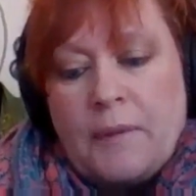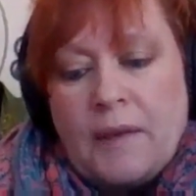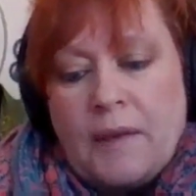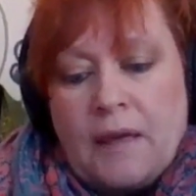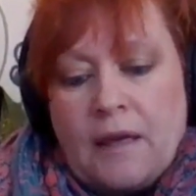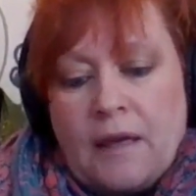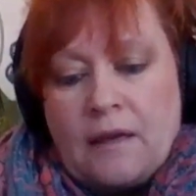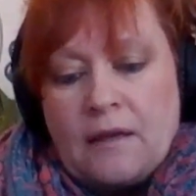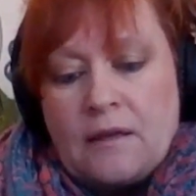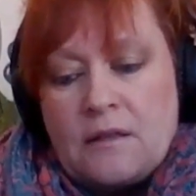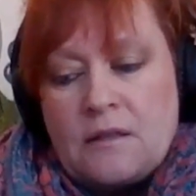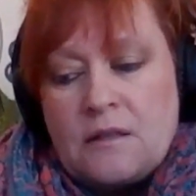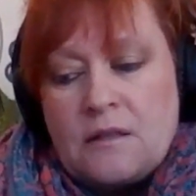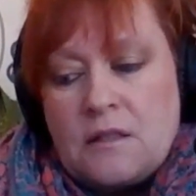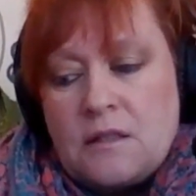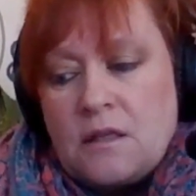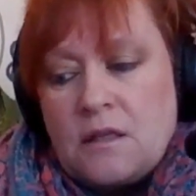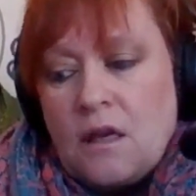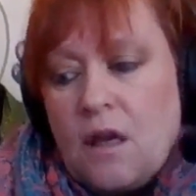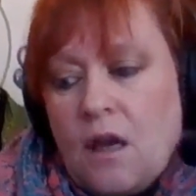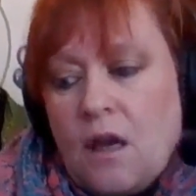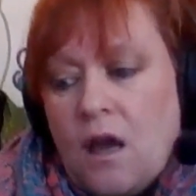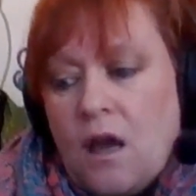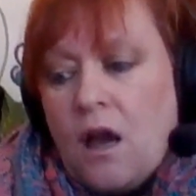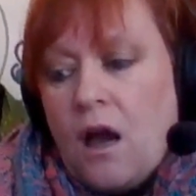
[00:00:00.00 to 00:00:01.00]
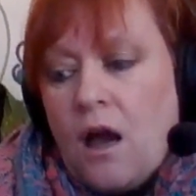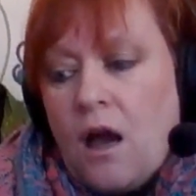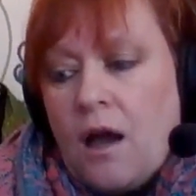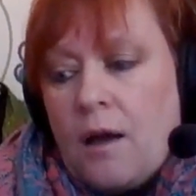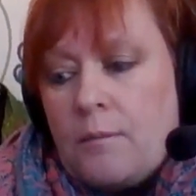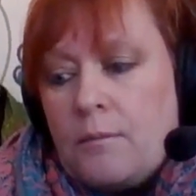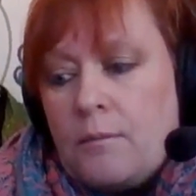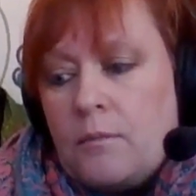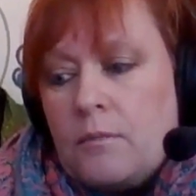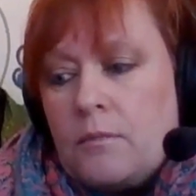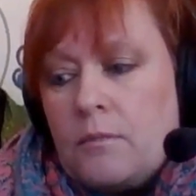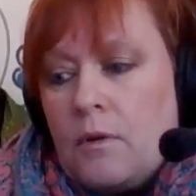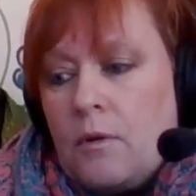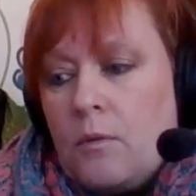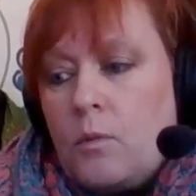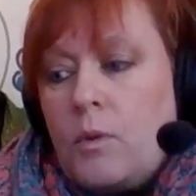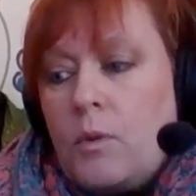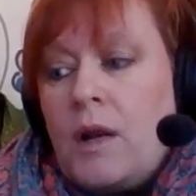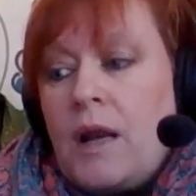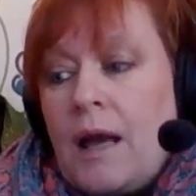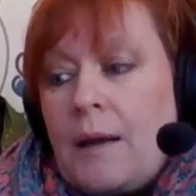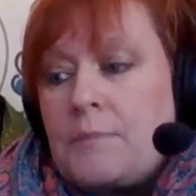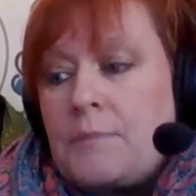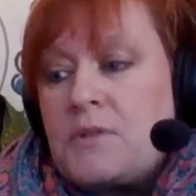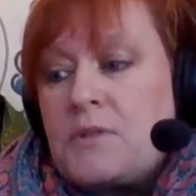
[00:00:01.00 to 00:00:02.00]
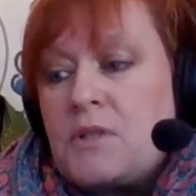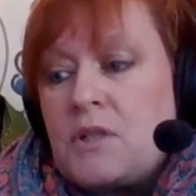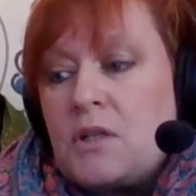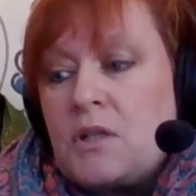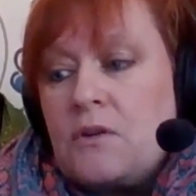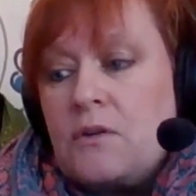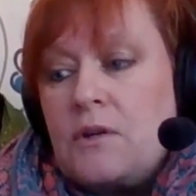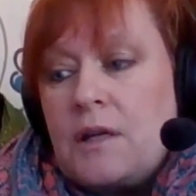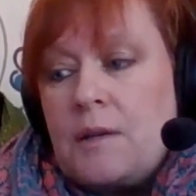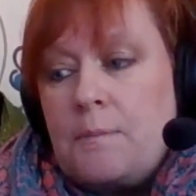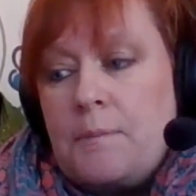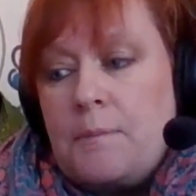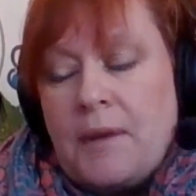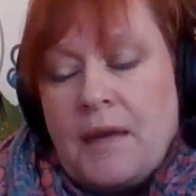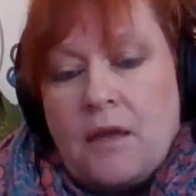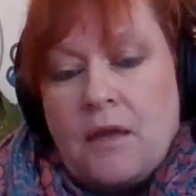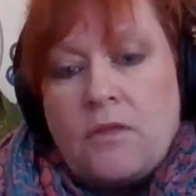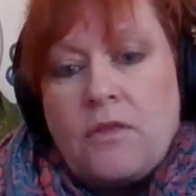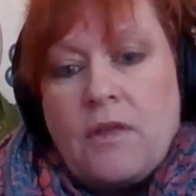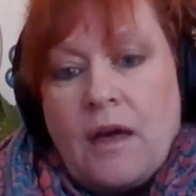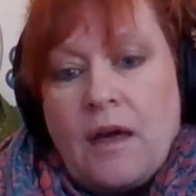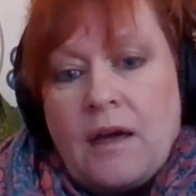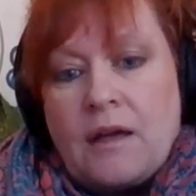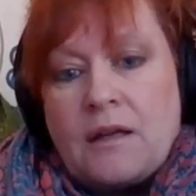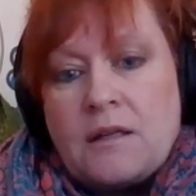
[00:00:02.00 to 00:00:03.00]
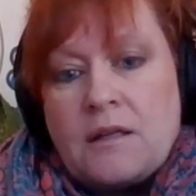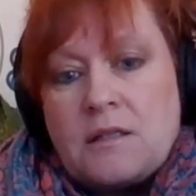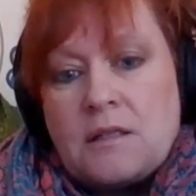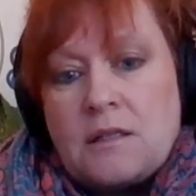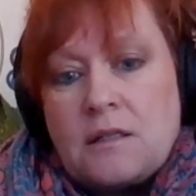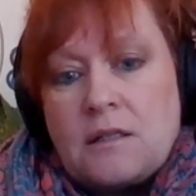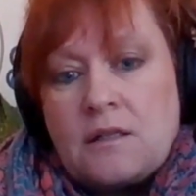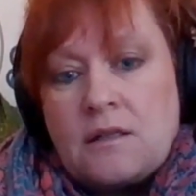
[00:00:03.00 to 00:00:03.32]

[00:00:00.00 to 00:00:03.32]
beings will absolutely be that.